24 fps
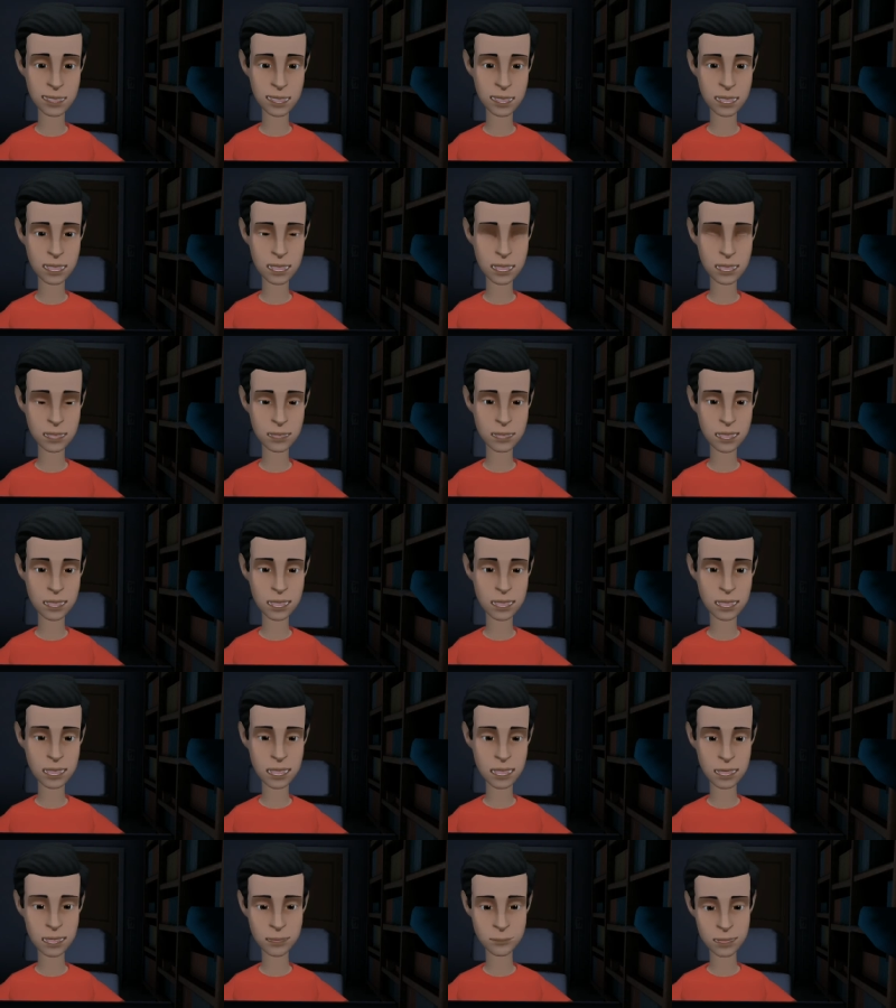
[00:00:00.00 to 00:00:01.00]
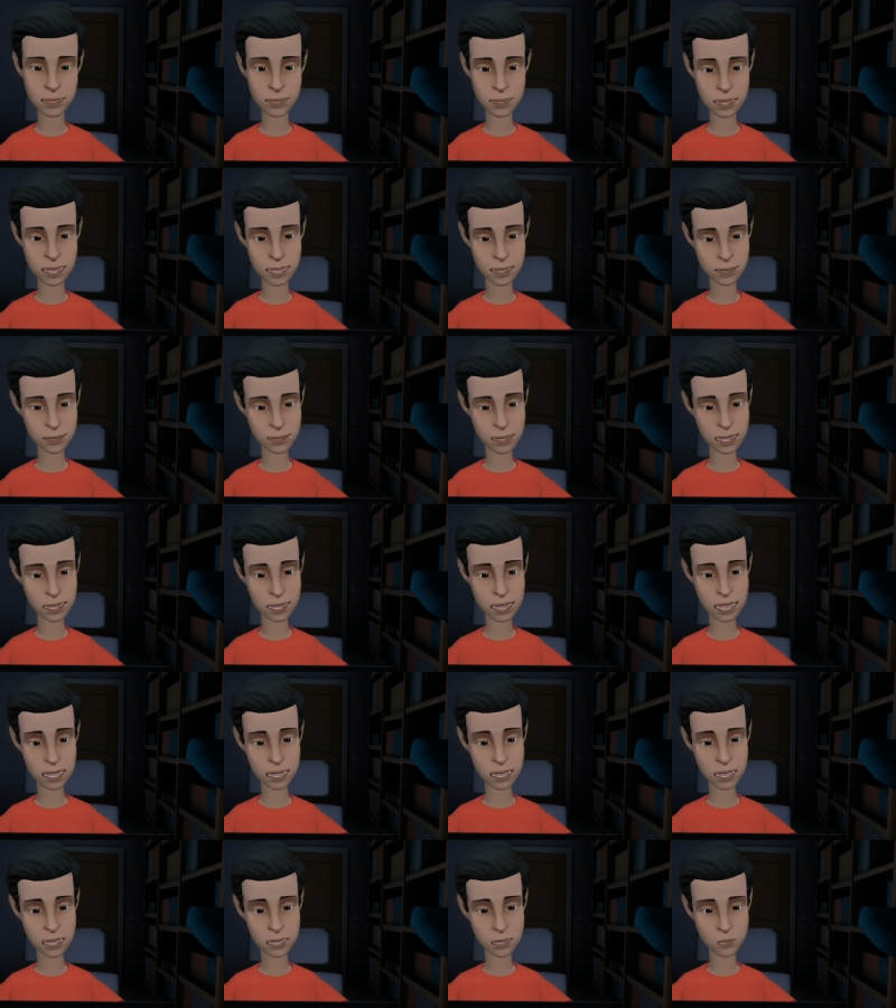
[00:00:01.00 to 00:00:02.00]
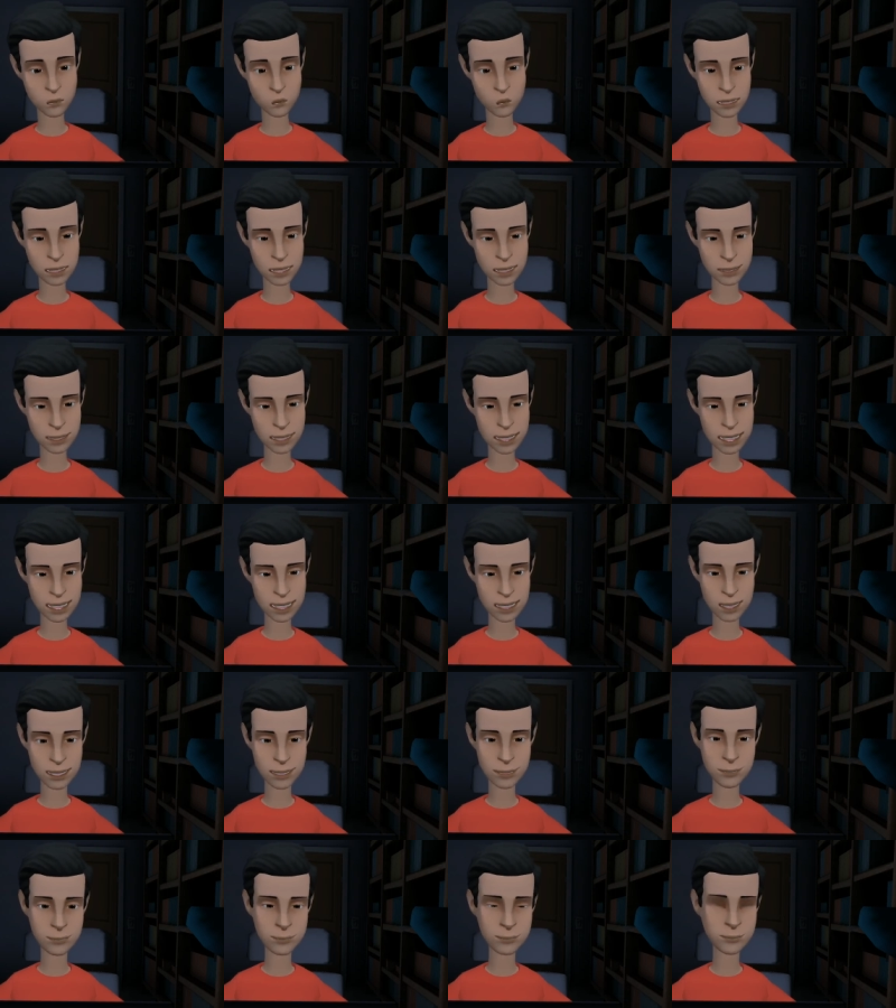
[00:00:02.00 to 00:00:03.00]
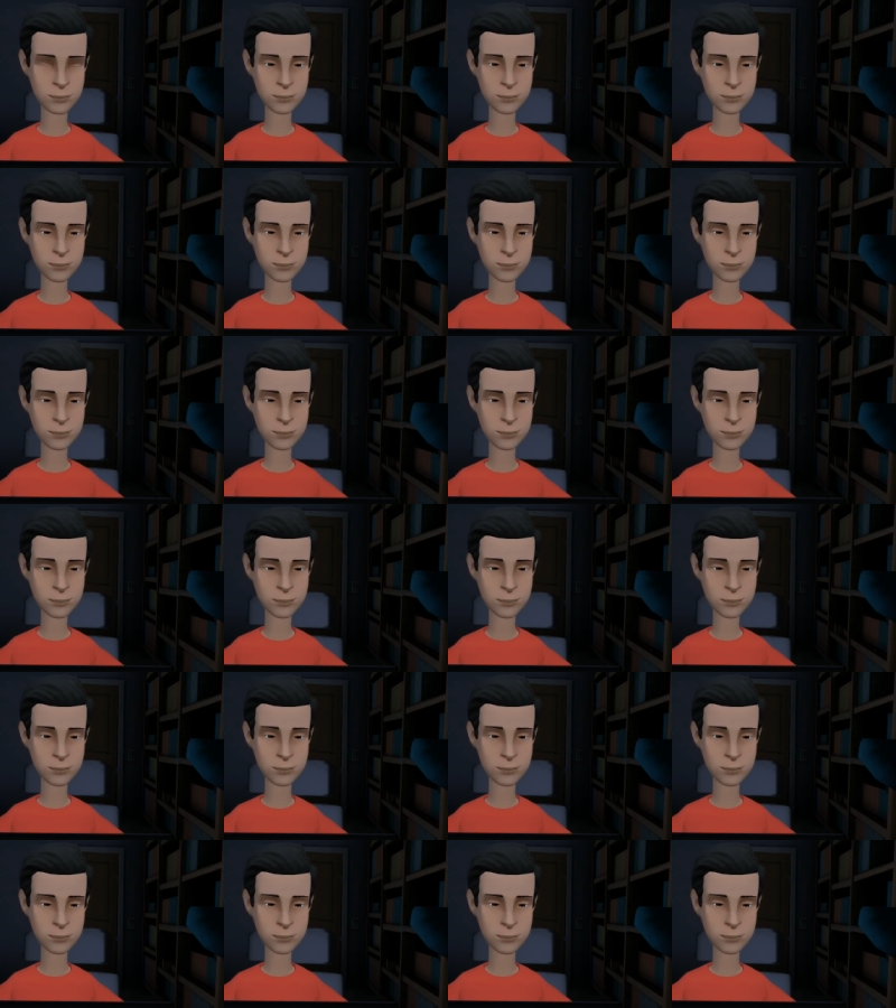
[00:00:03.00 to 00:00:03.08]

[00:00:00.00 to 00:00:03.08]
Jason the Christmas Yes Sunny Day No Fan Hater.